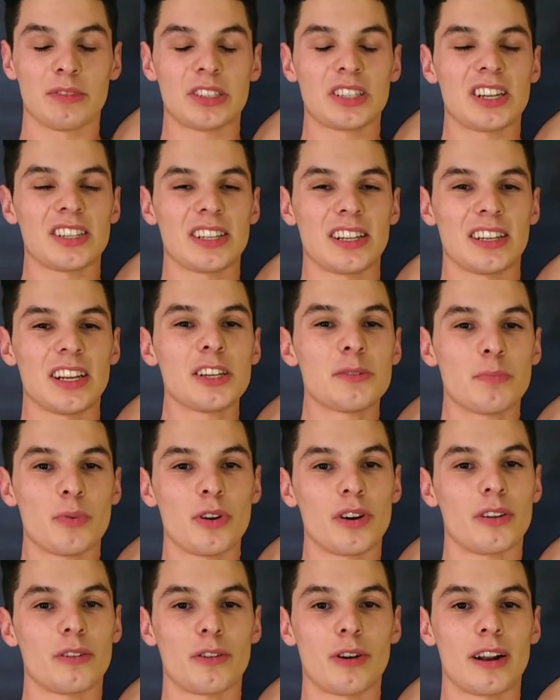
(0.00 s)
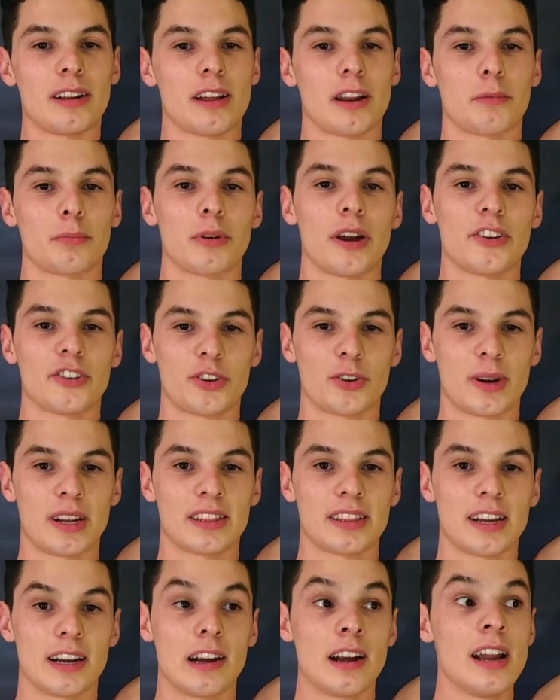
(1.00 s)
just because it does put quite a lot of pressure
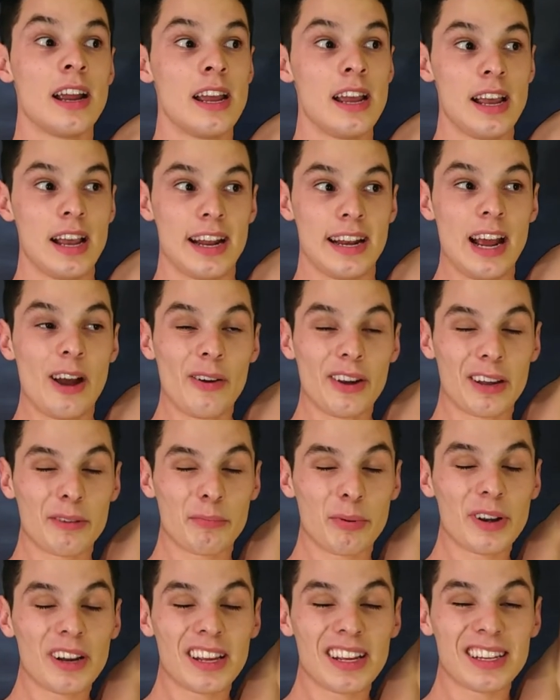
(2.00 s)
right there. And now I can pretty